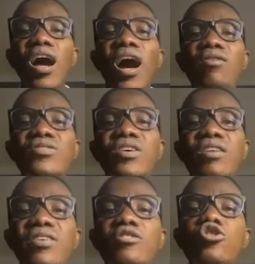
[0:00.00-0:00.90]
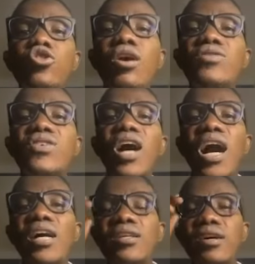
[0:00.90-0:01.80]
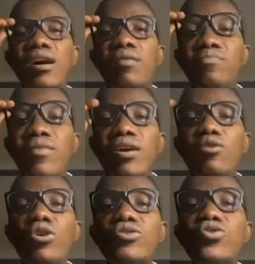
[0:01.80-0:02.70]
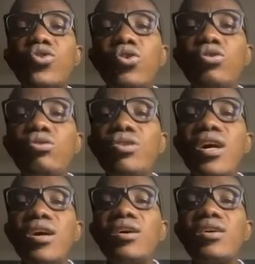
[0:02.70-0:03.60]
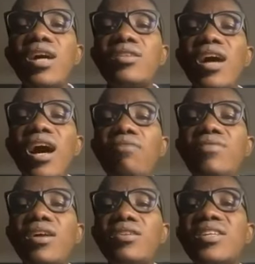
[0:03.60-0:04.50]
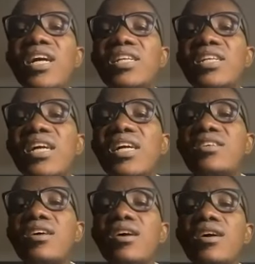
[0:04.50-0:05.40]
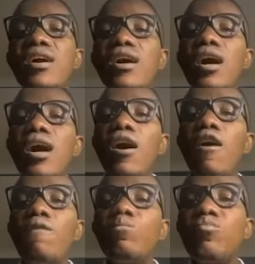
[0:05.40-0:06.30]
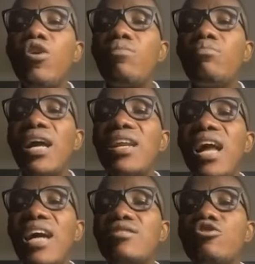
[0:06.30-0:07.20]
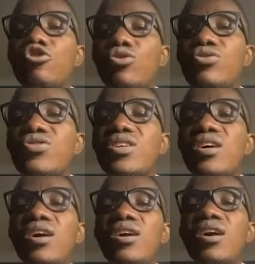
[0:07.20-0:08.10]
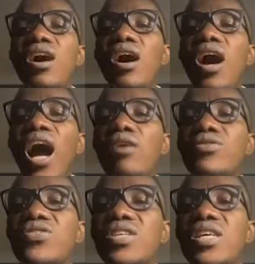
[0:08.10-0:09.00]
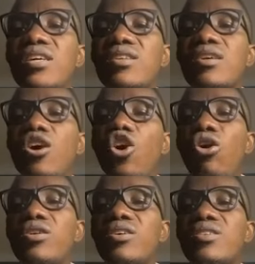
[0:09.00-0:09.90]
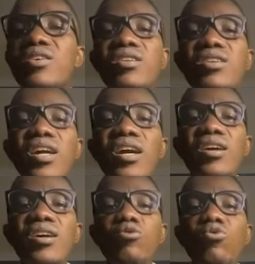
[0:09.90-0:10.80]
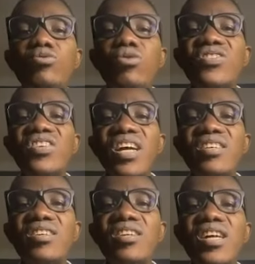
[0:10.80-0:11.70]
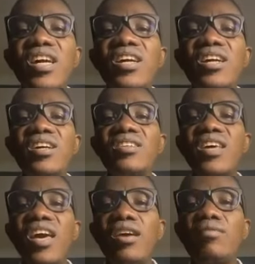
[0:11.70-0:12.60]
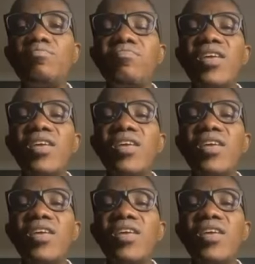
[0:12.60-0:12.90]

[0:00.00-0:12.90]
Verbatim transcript: I was given drugs and uh, was told that after 10 days uh, of my last dose, uh, I will see it. On the third day, which was yesterday, it came.